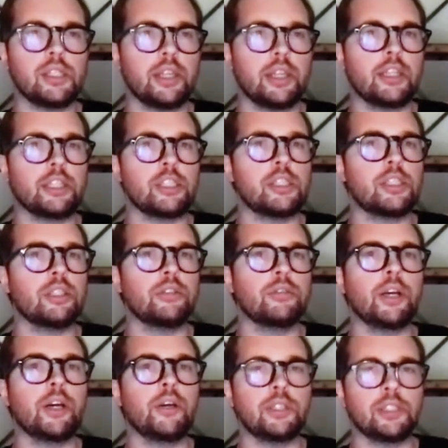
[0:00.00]
like they're still
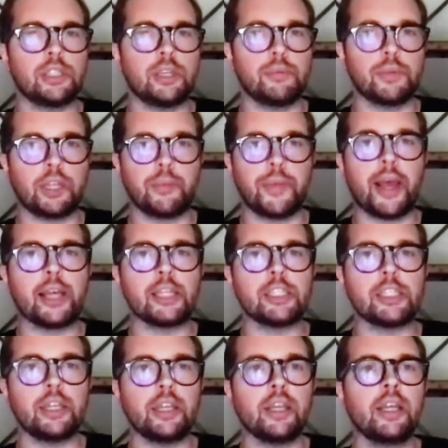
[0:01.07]
around in some
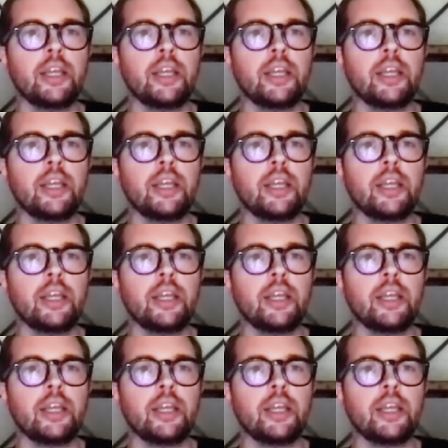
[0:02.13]
capacity.